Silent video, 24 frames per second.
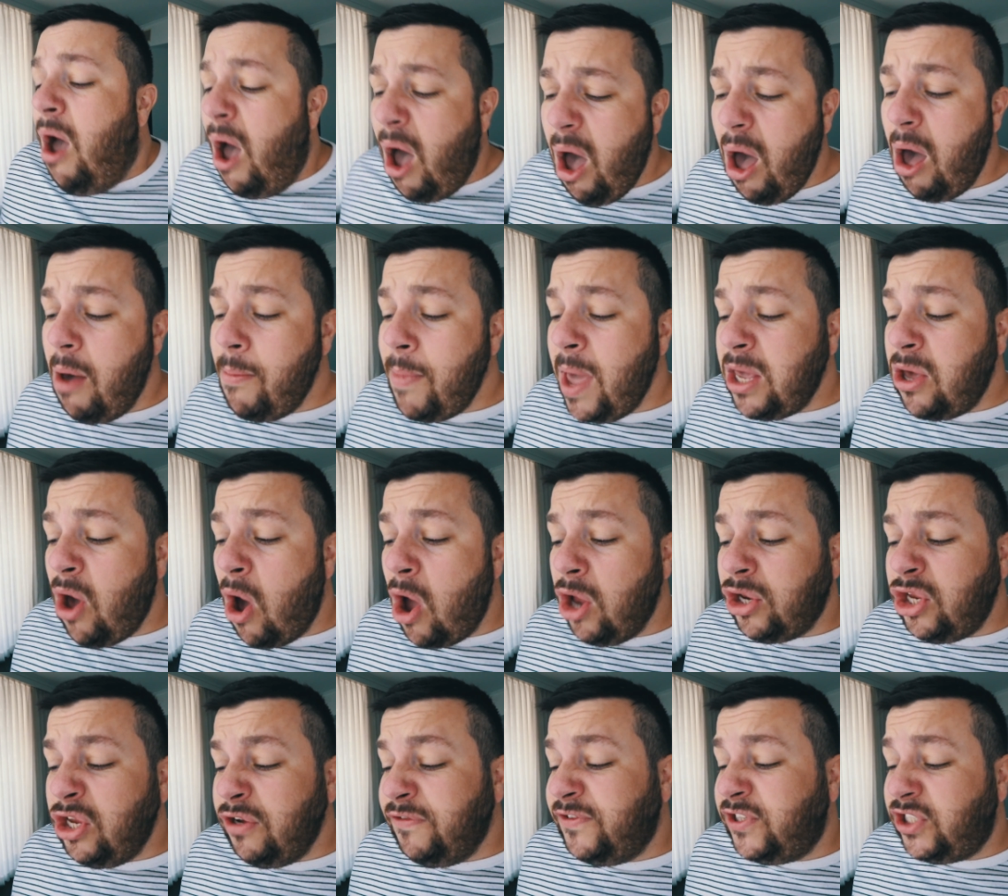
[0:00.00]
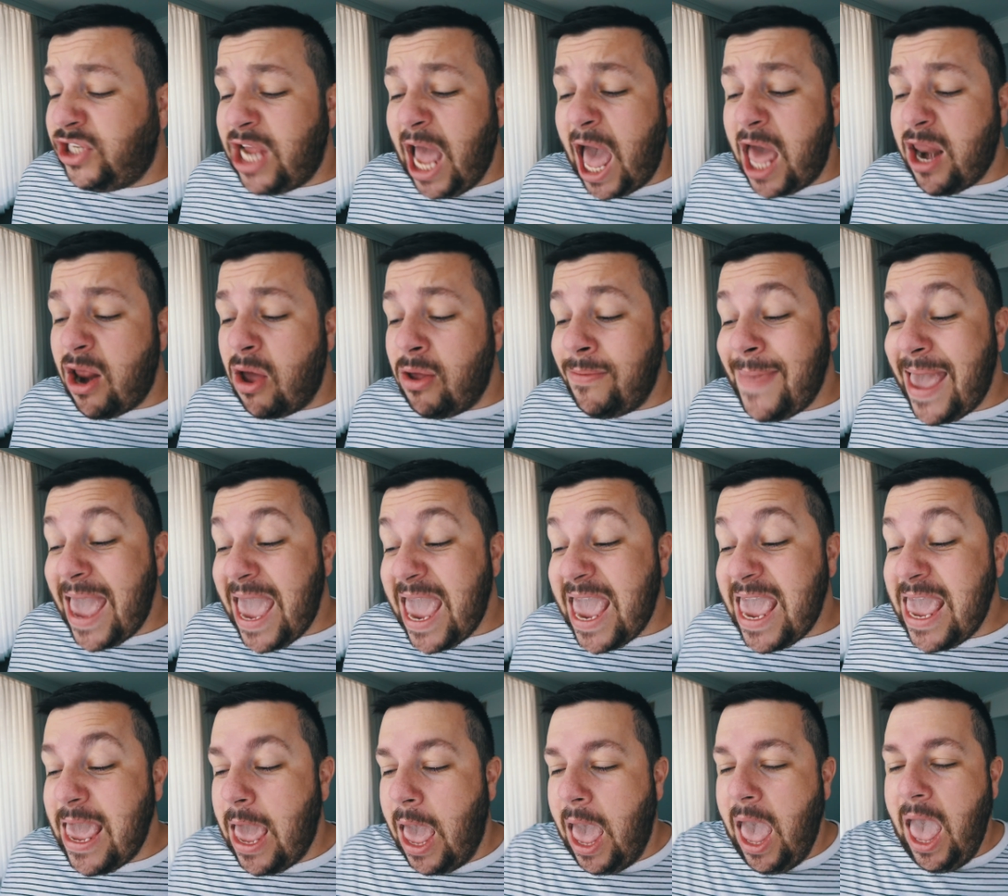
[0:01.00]
Oh my God, you've shat on
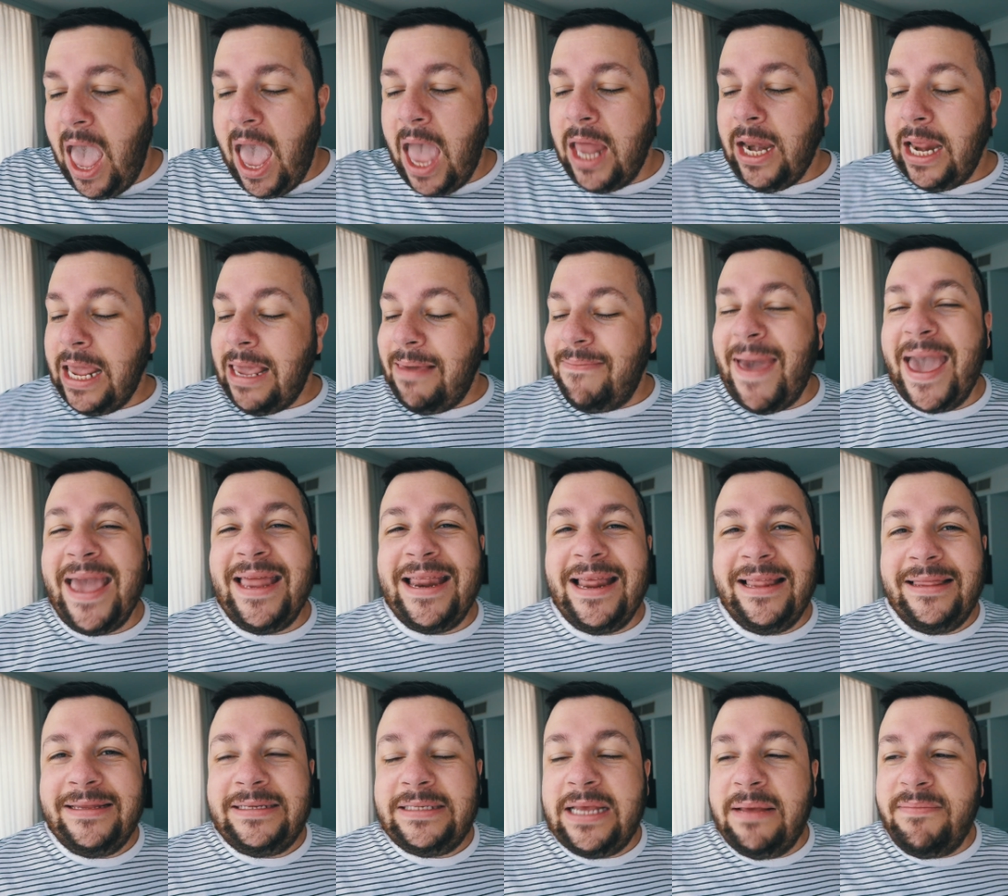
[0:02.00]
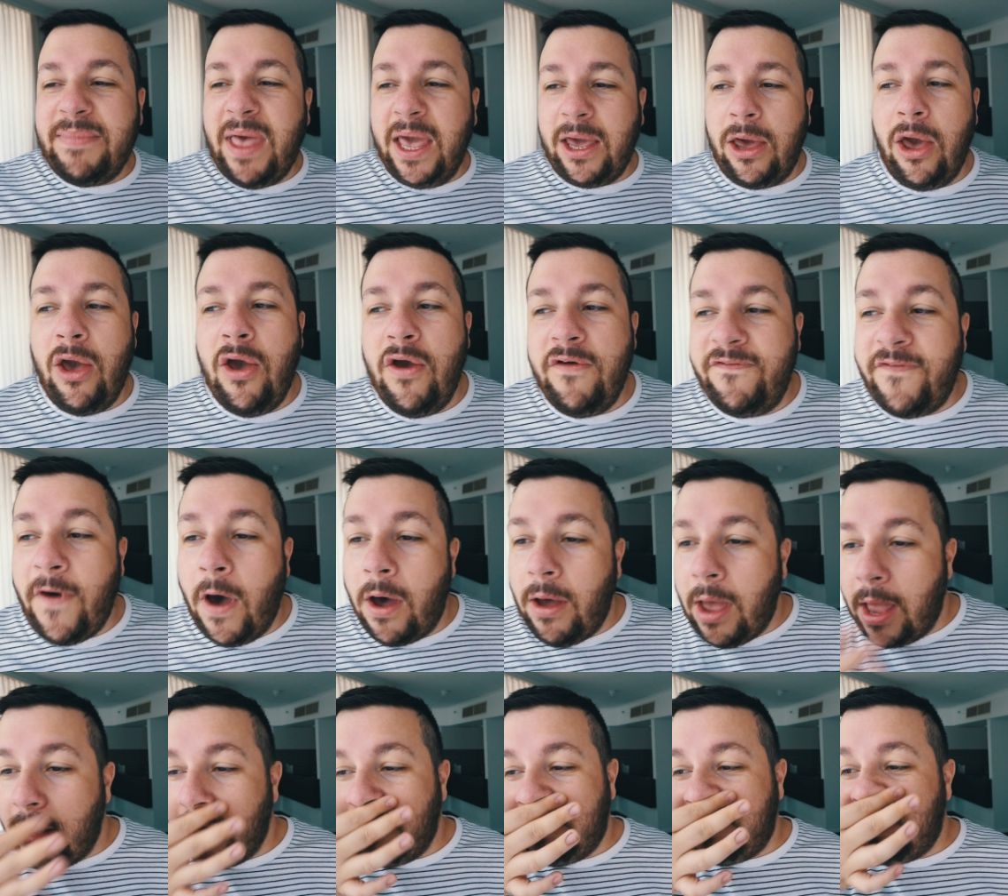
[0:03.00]
me. And he made it seem like her
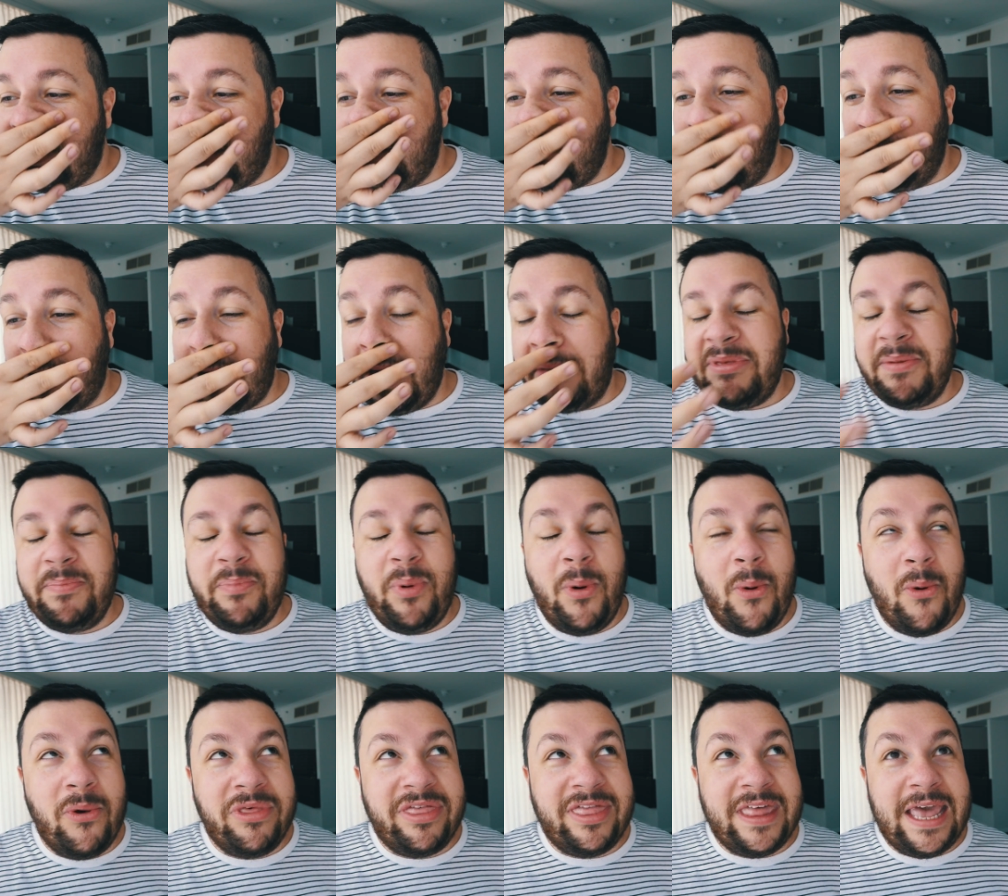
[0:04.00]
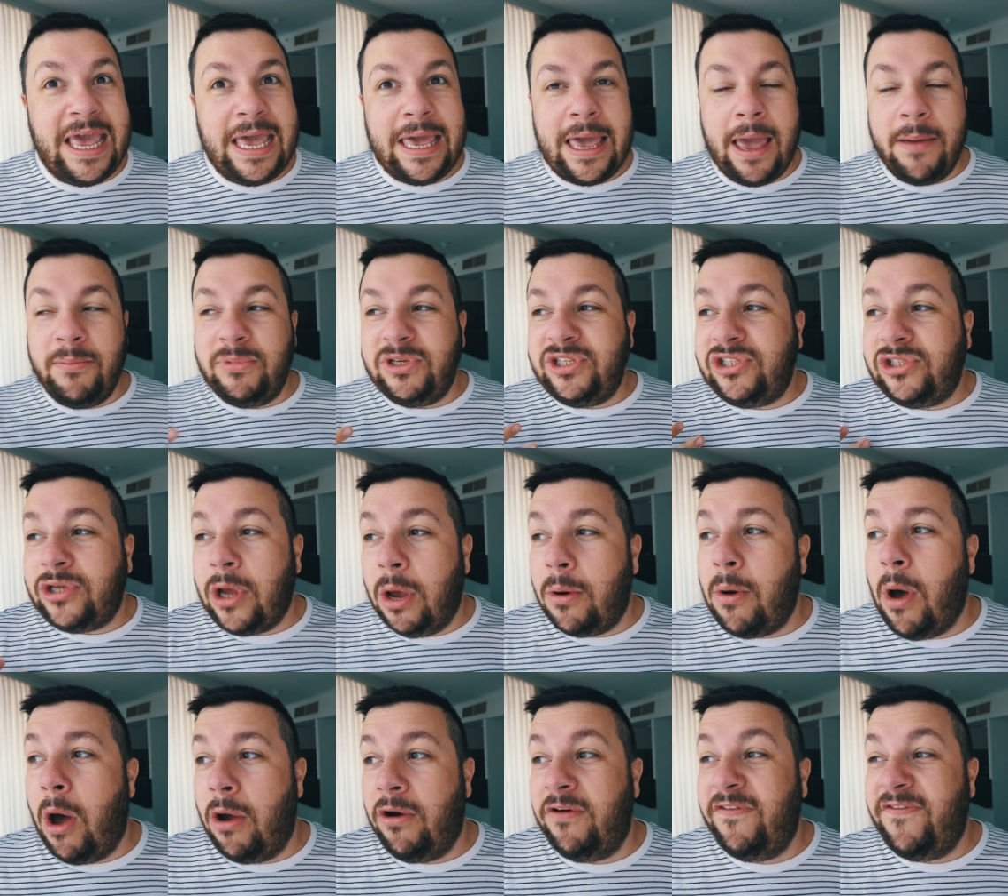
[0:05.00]
fault. And she woke up, the poor thing, and was
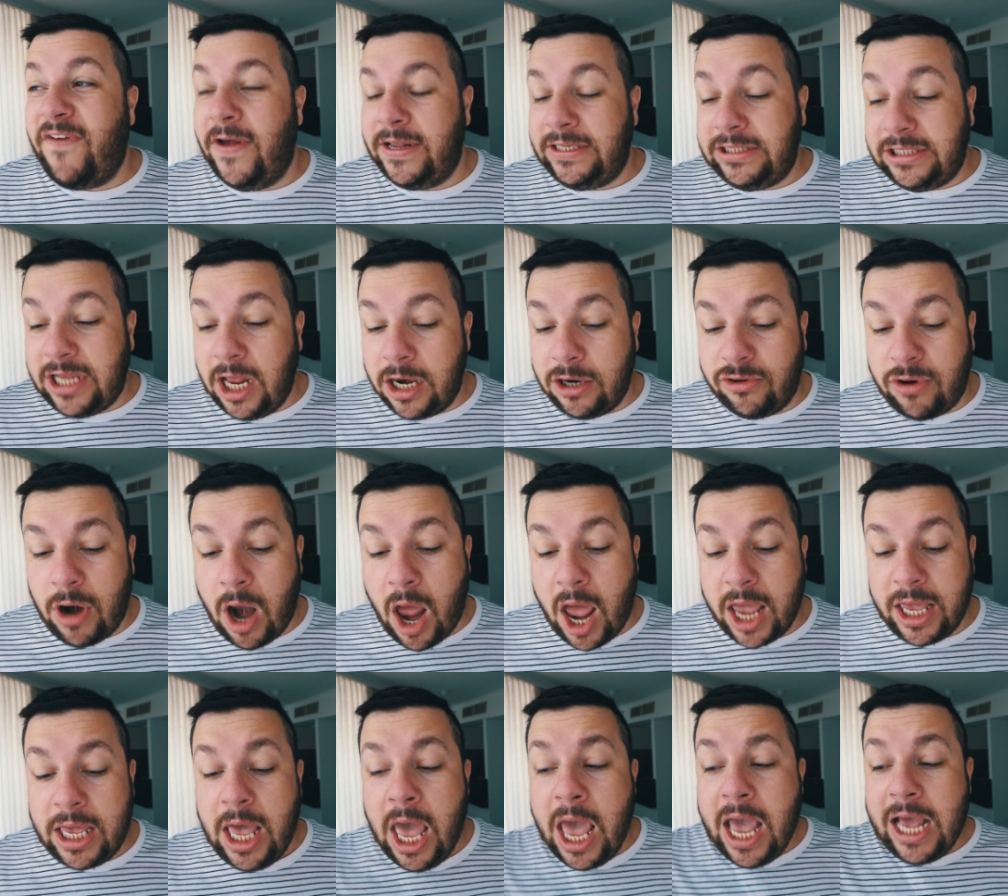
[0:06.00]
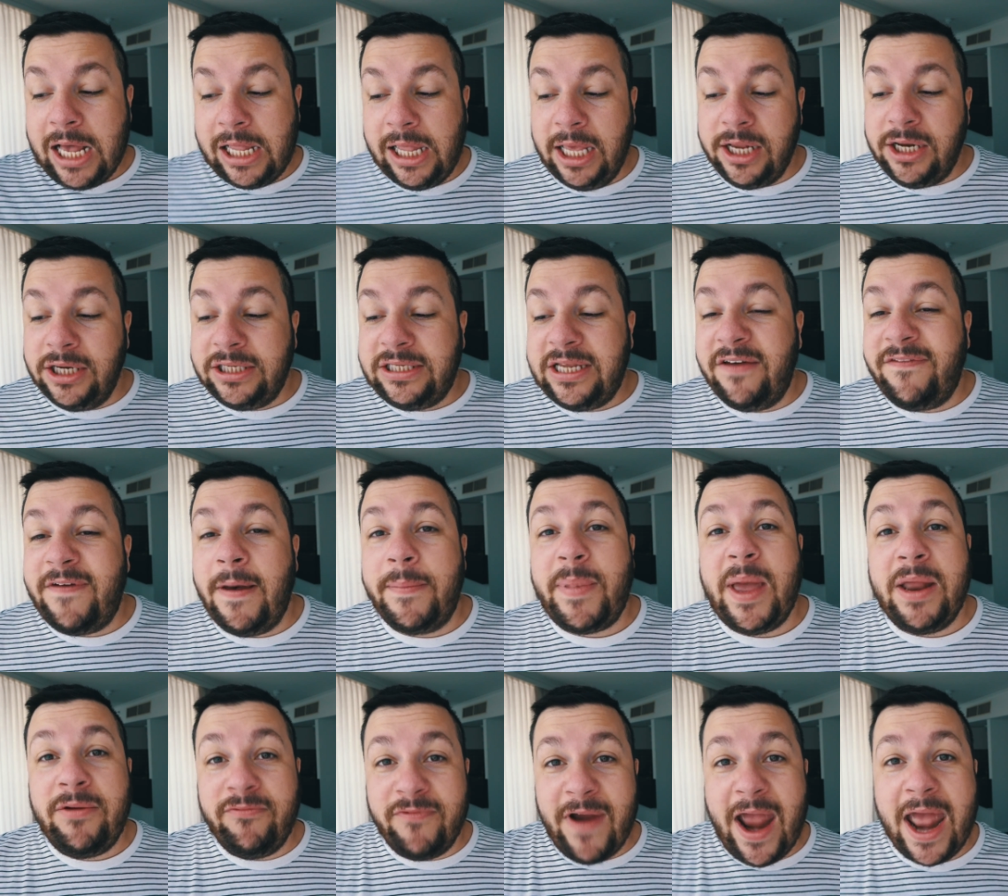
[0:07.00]
so horrified, started crying, cleaned herself
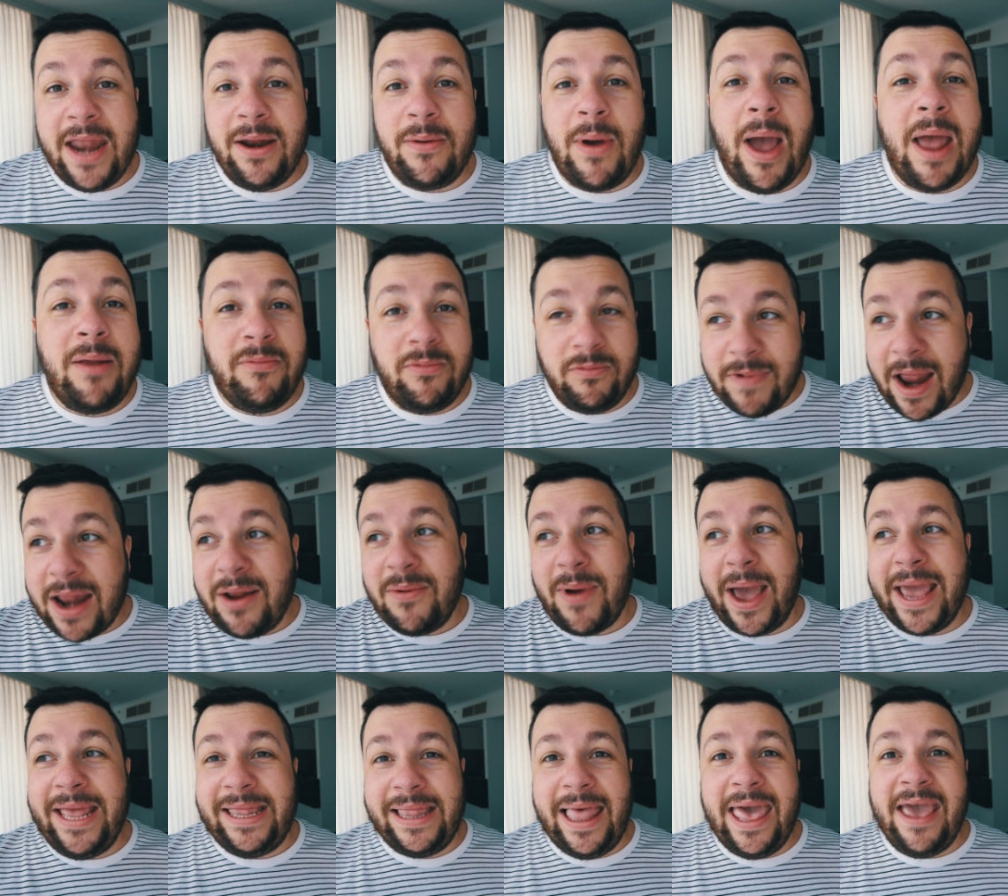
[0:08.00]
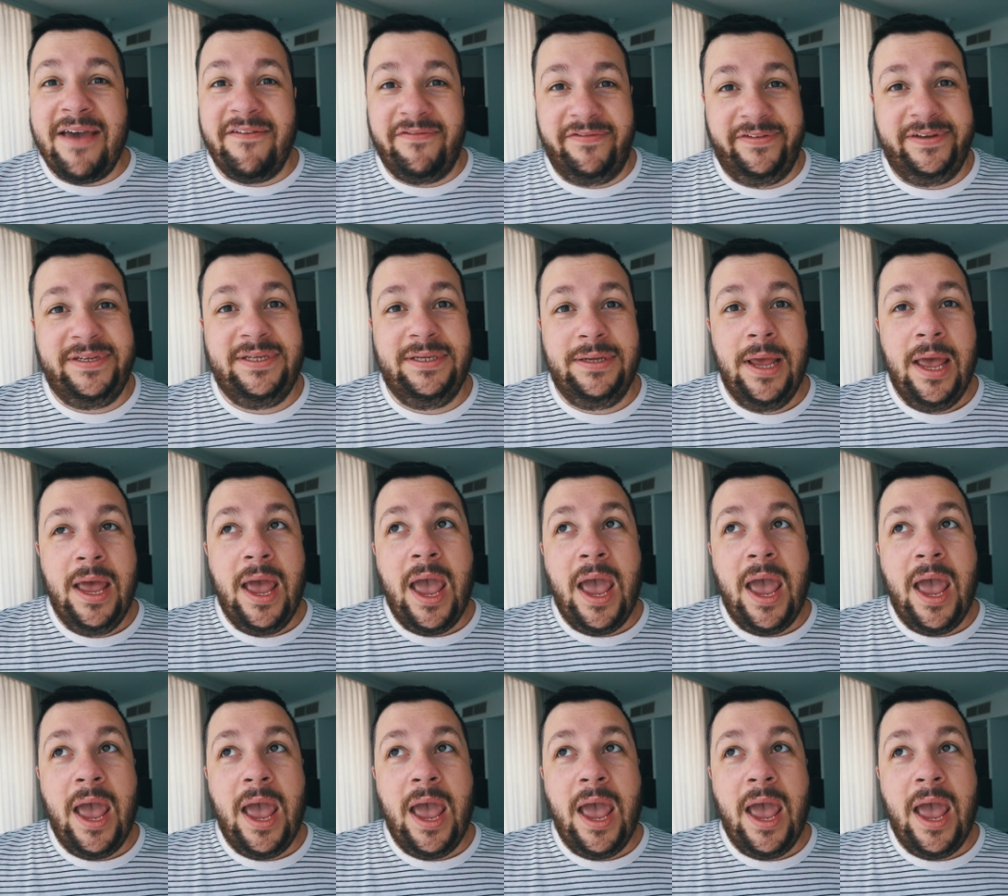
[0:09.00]
up and ran away and left.